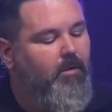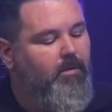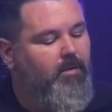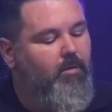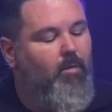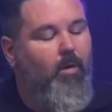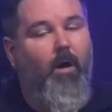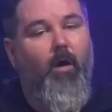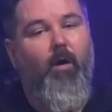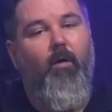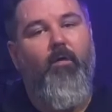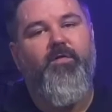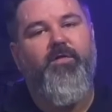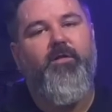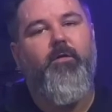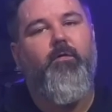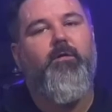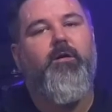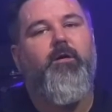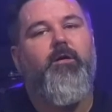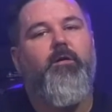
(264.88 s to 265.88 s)
You
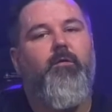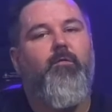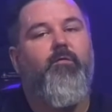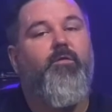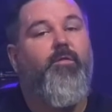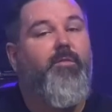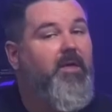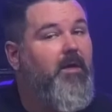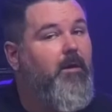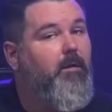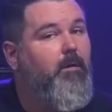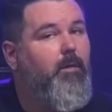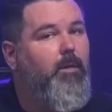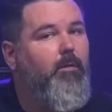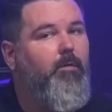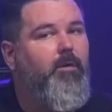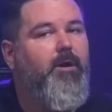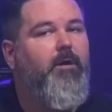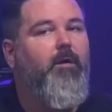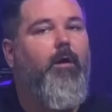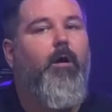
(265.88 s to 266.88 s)
also can use the
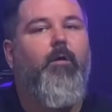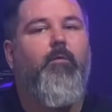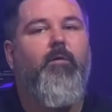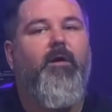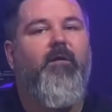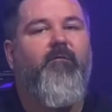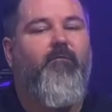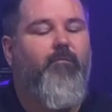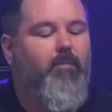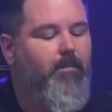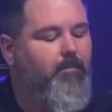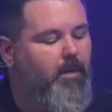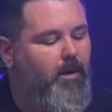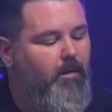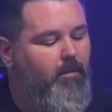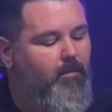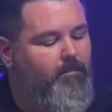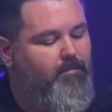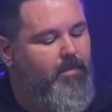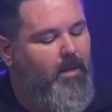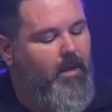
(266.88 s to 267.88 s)
included RF
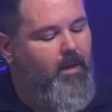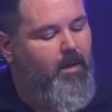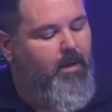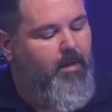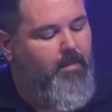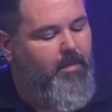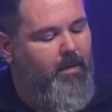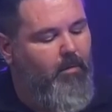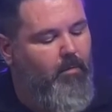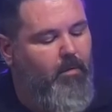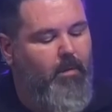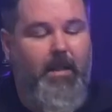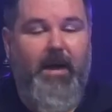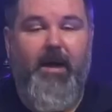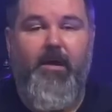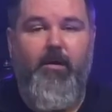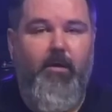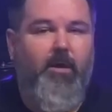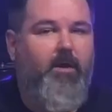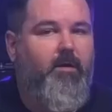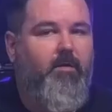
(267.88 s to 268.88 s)
remote that will
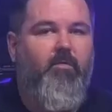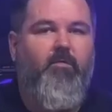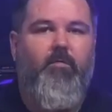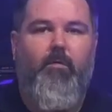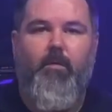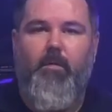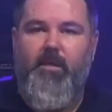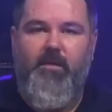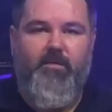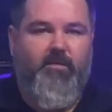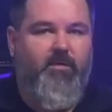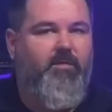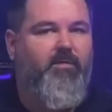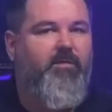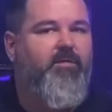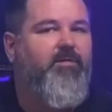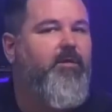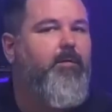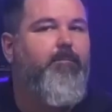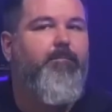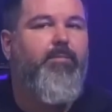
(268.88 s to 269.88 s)
allow you to control it just
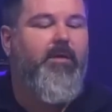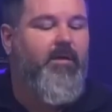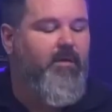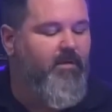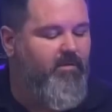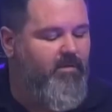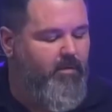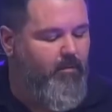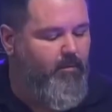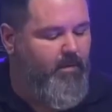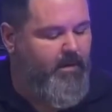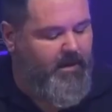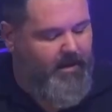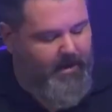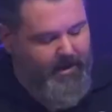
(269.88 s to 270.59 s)
as simply as you would